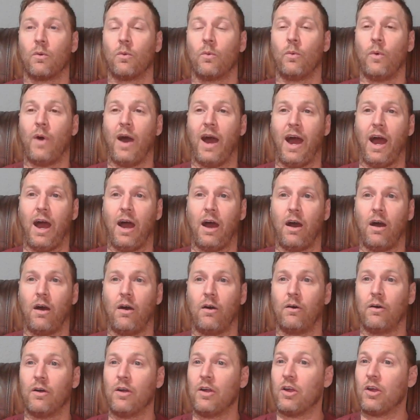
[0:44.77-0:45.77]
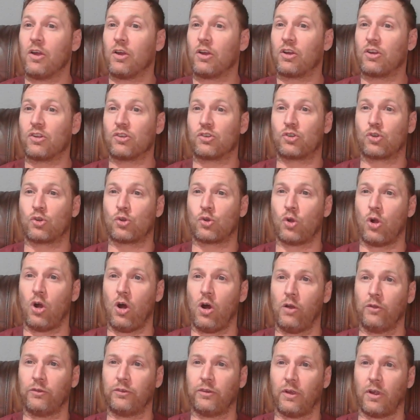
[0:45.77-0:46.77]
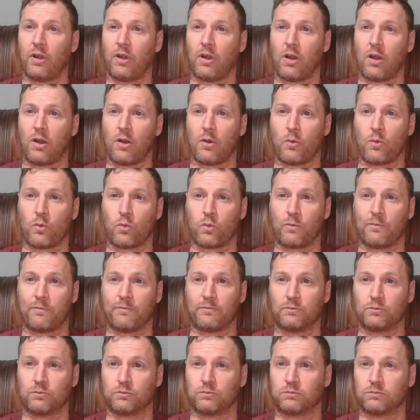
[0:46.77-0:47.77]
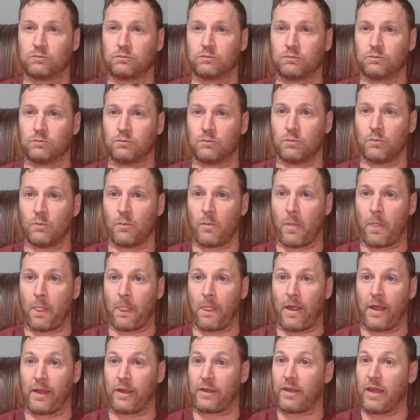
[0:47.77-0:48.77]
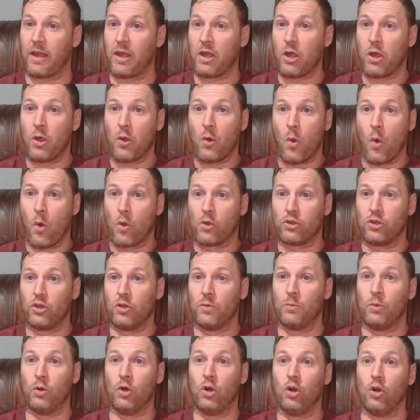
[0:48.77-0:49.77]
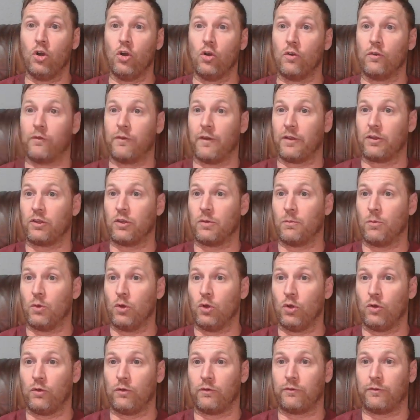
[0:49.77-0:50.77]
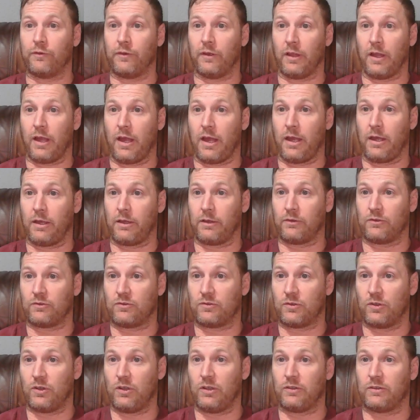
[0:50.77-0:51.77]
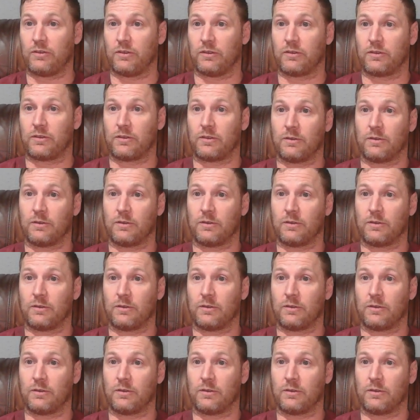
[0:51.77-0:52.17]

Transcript: Wow. Controls are... Like, you move and you move and Jesus.